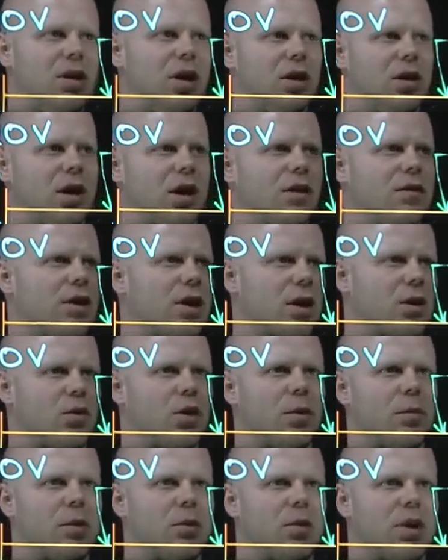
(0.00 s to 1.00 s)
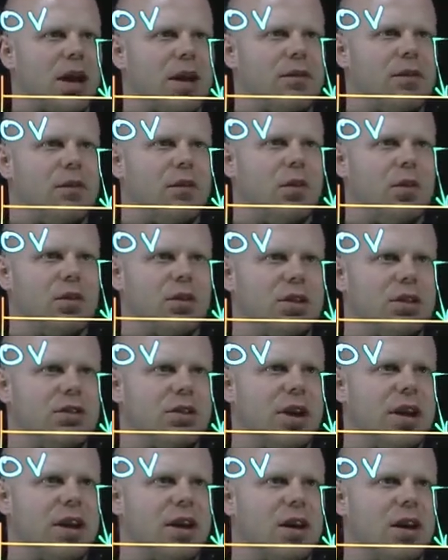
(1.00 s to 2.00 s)
A lot of our equipment would have a voltage
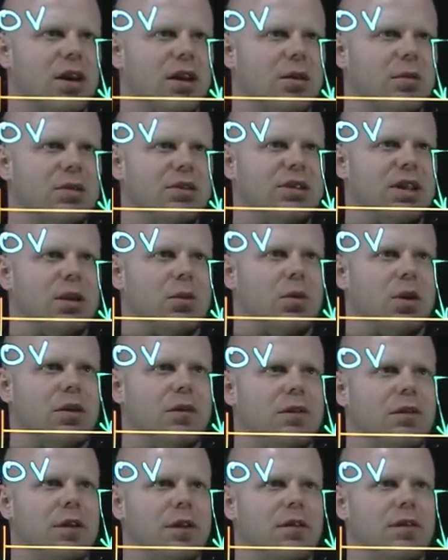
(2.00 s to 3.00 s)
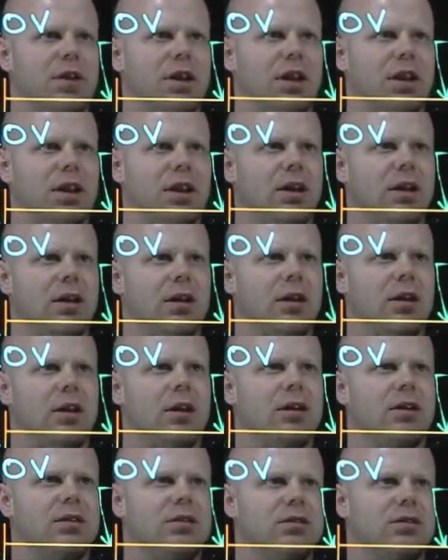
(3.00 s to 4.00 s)
rating on it that would say
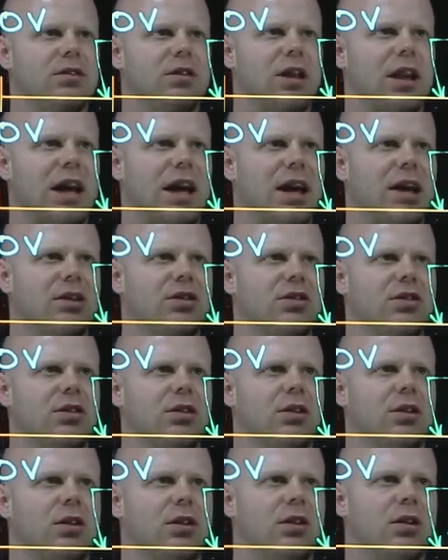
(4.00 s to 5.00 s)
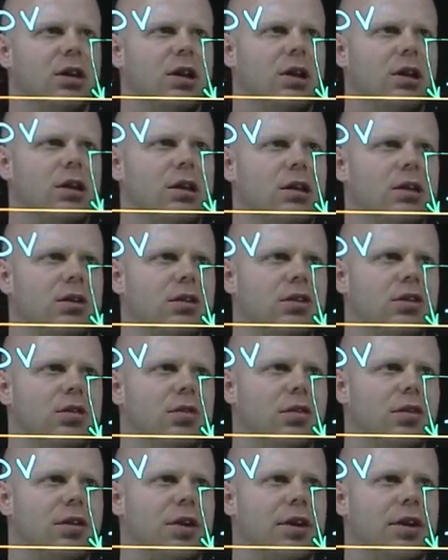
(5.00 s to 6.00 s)

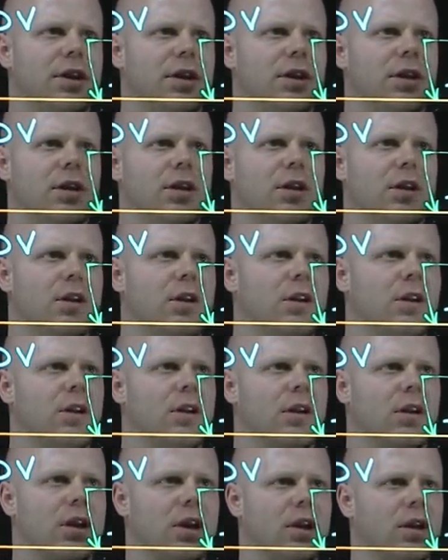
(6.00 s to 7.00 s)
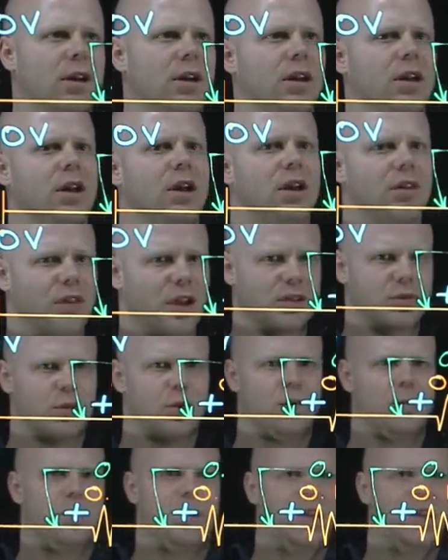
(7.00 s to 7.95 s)
115/230. Okay? That's what would